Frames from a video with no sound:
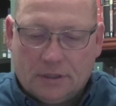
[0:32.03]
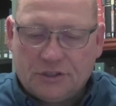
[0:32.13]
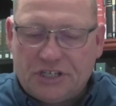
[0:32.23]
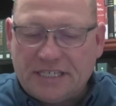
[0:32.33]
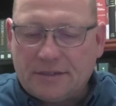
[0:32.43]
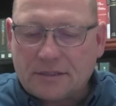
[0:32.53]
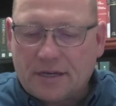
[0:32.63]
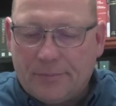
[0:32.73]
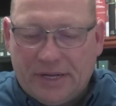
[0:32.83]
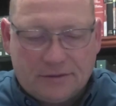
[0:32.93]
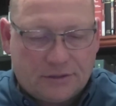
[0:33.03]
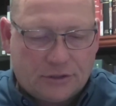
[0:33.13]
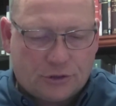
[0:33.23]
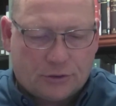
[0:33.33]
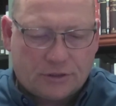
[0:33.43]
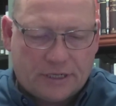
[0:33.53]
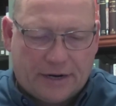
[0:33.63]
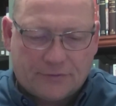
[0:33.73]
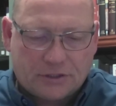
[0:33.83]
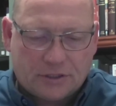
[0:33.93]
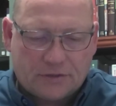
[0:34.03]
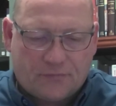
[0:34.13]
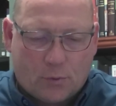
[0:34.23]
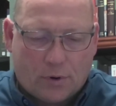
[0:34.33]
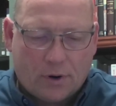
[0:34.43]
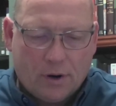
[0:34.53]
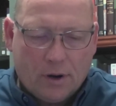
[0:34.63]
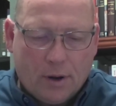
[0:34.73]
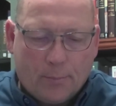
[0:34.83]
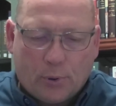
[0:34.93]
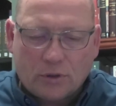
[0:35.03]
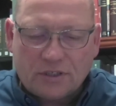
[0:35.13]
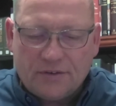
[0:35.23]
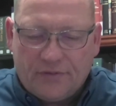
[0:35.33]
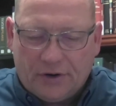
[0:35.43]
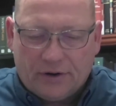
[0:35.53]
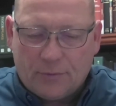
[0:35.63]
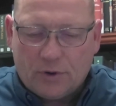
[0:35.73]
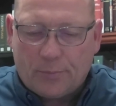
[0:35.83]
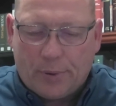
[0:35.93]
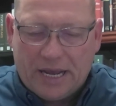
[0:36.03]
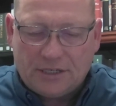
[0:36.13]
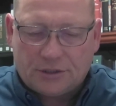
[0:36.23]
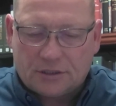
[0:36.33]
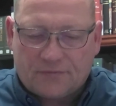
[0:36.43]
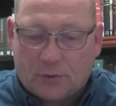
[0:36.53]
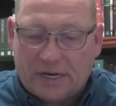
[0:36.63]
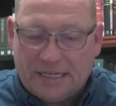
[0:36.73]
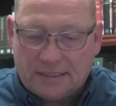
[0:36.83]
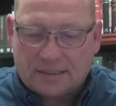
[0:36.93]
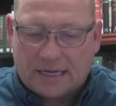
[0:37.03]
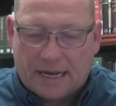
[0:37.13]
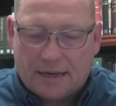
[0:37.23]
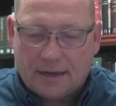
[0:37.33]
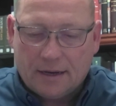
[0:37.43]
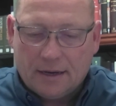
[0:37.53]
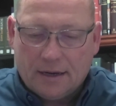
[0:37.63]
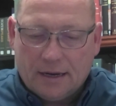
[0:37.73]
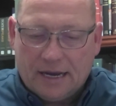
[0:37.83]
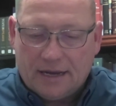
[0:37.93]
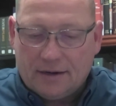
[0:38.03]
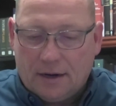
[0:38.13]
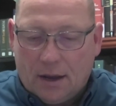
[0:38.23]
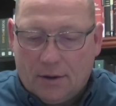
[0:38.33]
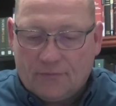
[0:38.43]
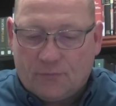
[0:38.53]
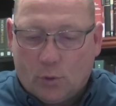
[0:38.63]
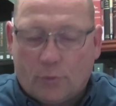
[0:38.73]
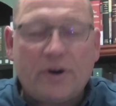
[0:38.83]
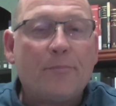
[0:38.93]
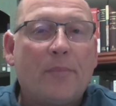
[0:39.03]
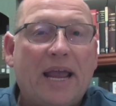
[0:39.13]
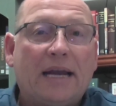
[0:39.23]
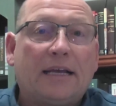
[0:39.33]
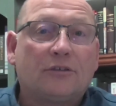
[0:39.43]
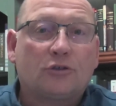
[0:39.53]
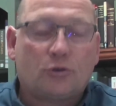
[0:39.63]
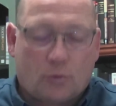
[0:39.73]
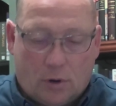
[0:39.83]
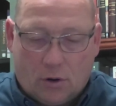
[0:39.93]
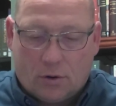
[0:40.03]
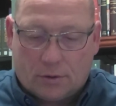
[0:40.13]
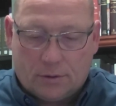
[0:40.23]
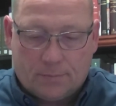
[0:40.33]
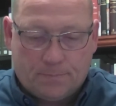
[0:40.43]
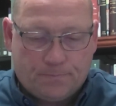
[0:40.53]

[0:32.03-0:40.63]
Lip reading: Jesus commends the church at Ephesus for persevering with patience for his sake and for remaining strong.